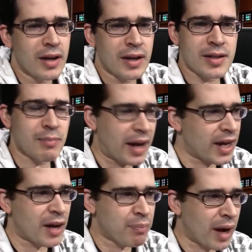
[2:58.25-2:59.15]
He said,
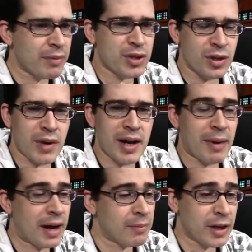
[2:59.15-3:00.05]
"But I probably shouldn't
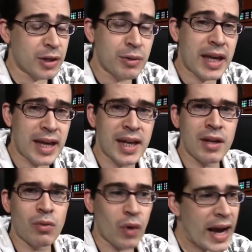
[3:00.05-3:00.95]
write about it." I'm like, "Are you
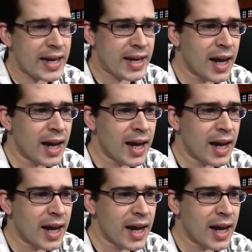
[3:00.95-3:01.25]
kidding? Write